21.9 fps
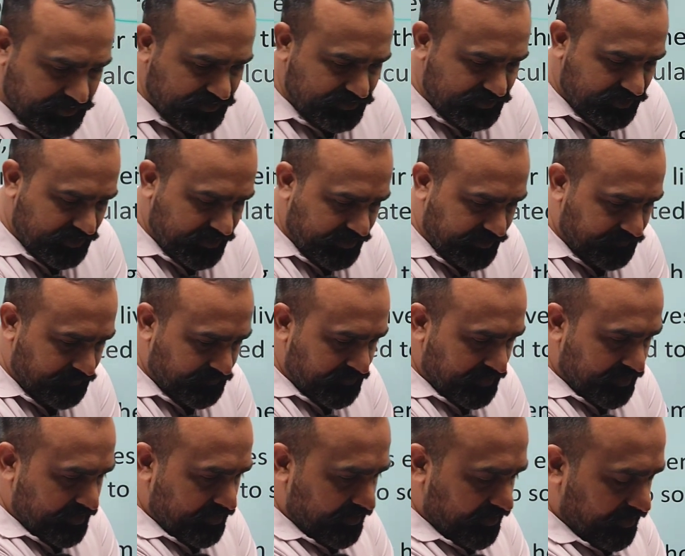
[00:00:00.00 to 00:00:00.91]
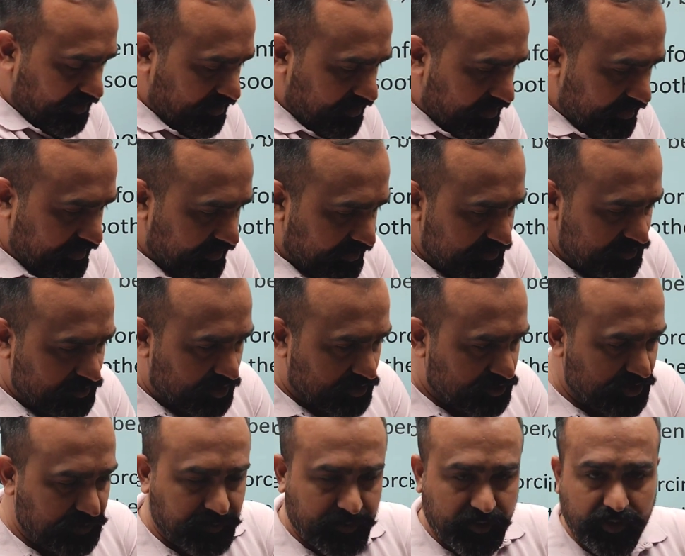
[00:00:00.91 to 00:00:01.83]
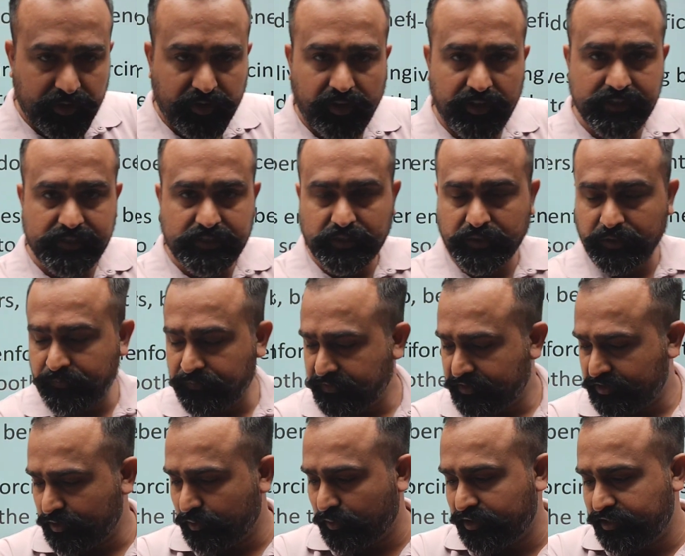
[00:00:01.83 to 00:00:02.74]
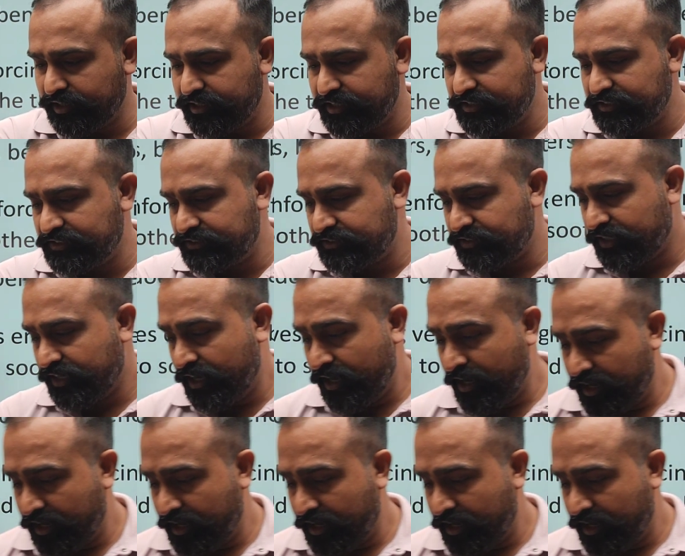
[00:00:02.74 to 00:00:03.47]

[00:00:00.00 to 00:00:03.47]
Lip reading: can say it is oxymoron also. So, what it is,